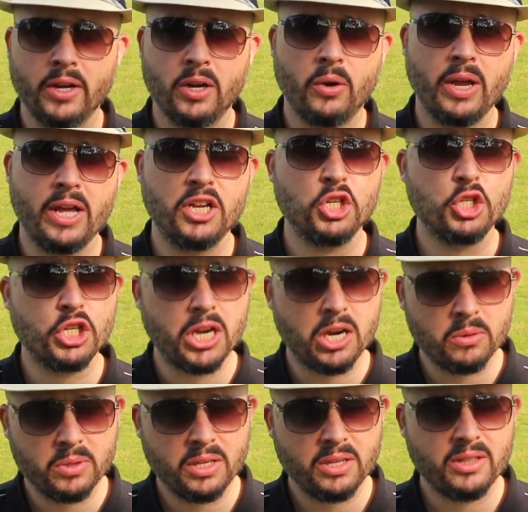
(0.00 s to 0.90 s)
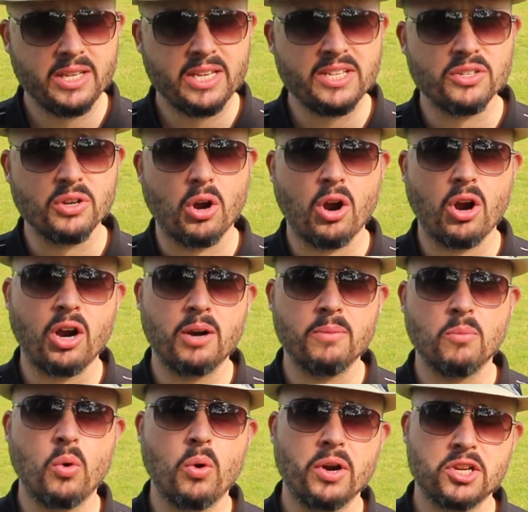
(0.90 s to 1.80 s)
you know, and generally these are
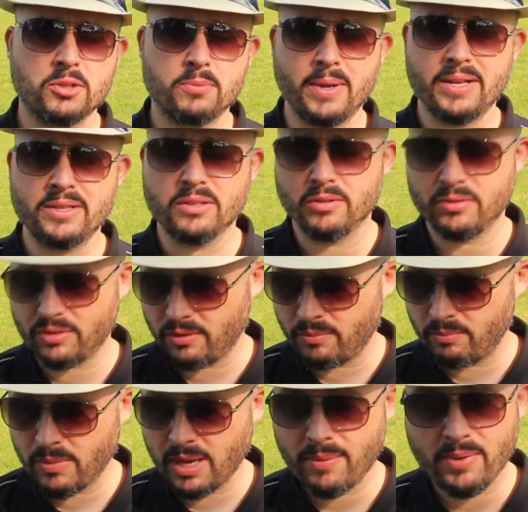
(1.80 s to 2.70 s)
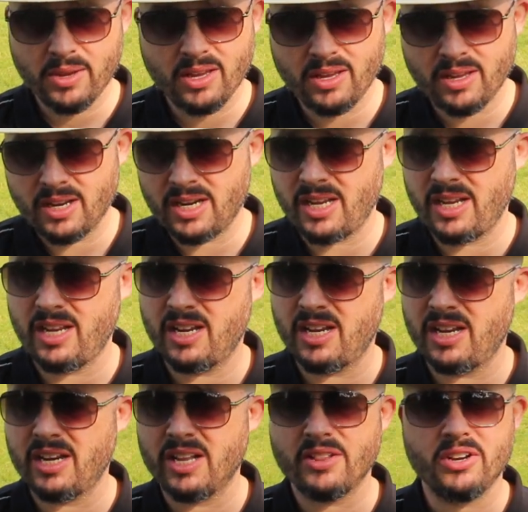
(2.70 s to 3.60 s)
more expensive. So maybe in, in
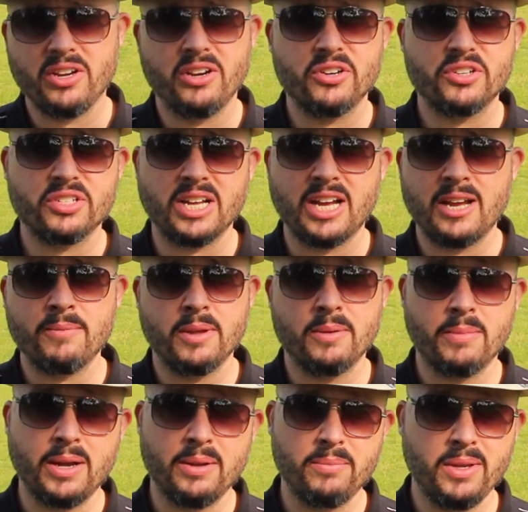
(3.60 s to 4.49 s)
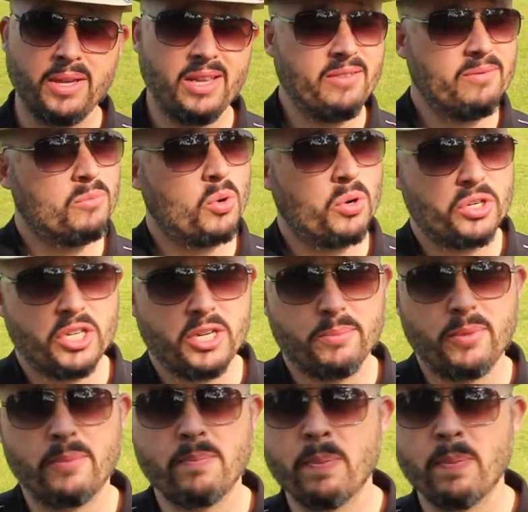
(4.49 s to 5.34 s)
another year's time, it might be even more cheaper.